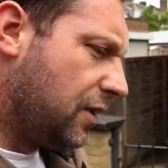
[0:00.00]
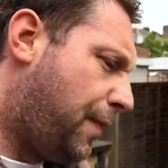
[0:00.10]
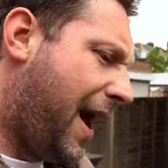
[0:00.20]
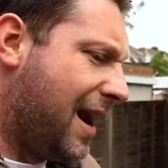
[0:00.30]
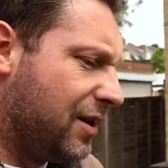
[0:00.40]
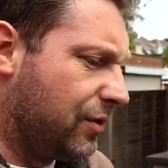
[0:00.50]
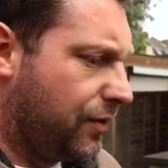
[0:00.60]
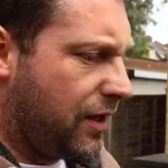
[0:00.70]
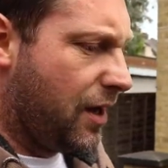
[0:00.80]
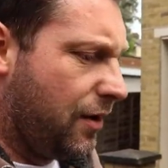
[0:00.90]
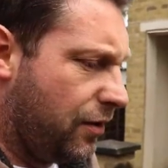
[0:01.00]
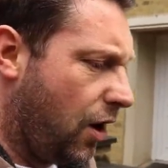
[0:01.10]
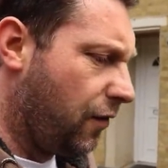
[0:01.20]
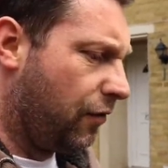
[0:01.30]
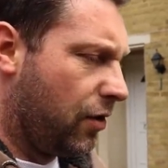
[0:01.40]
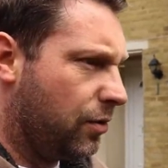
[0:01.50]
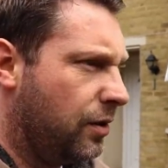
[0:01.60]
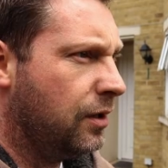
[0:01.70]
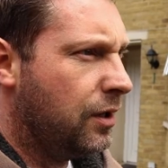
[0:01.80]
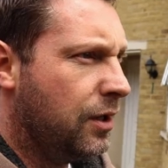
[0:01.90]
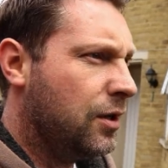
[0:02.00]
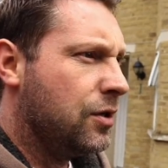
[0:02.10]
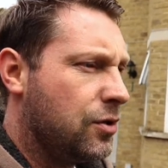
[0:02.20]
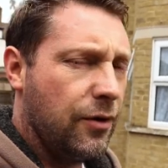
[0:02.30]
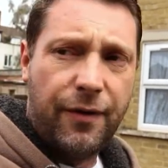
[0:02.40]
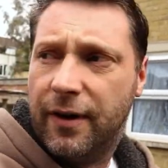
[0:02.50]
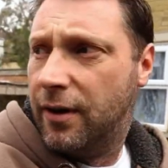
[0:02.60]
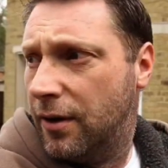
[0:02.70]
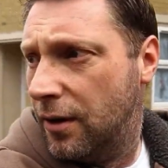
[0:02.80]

depend on the overall sort of,